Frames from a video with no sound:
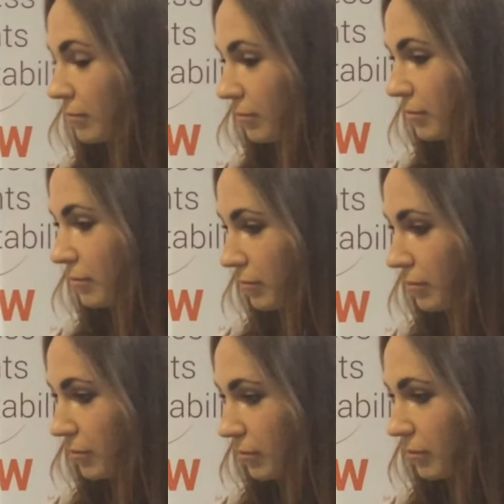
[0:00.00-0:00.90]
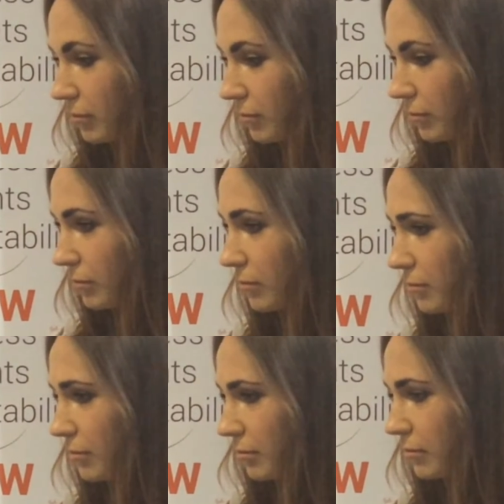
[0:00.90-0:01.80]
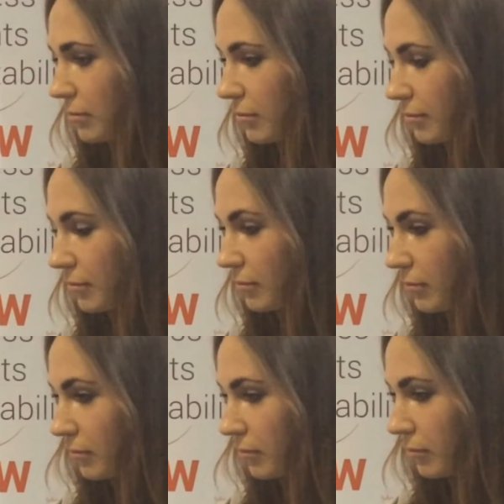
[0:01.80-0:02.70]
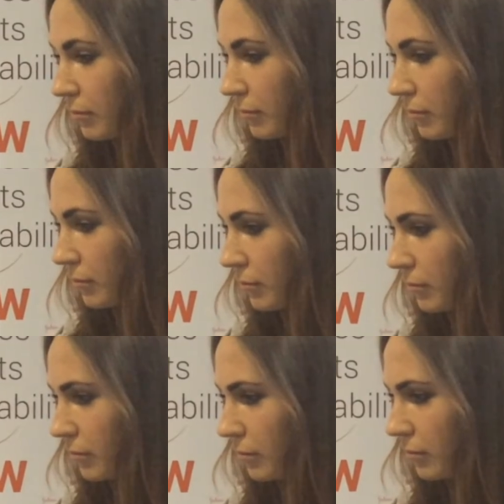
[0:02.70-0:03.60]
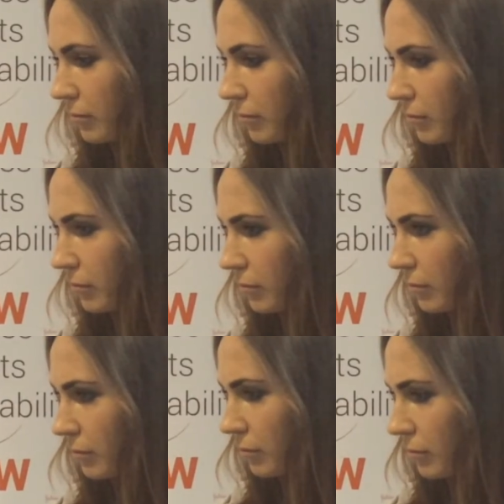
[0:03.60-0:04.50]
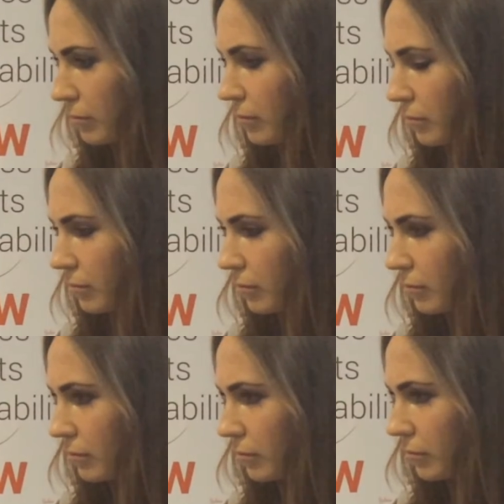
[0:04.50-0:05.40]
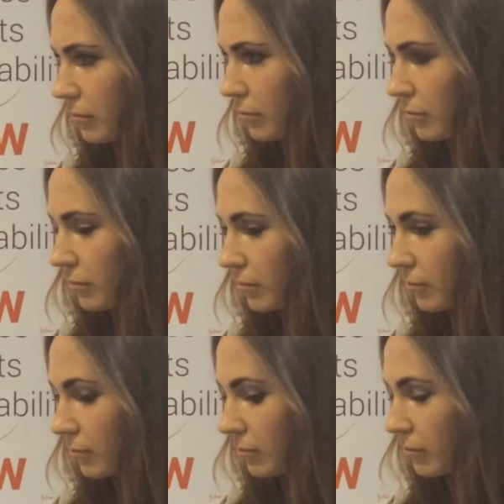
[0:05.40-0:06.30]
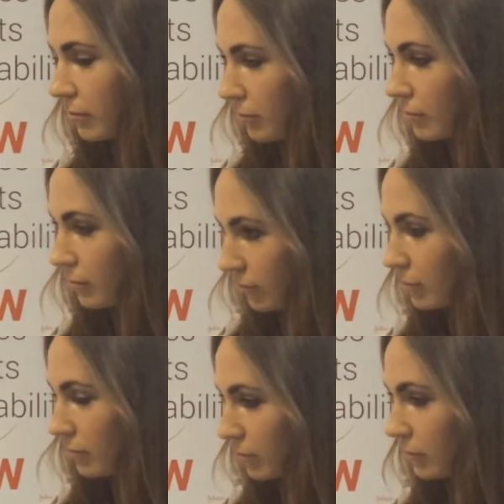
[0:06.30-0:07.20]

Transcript: The person shown says nothing.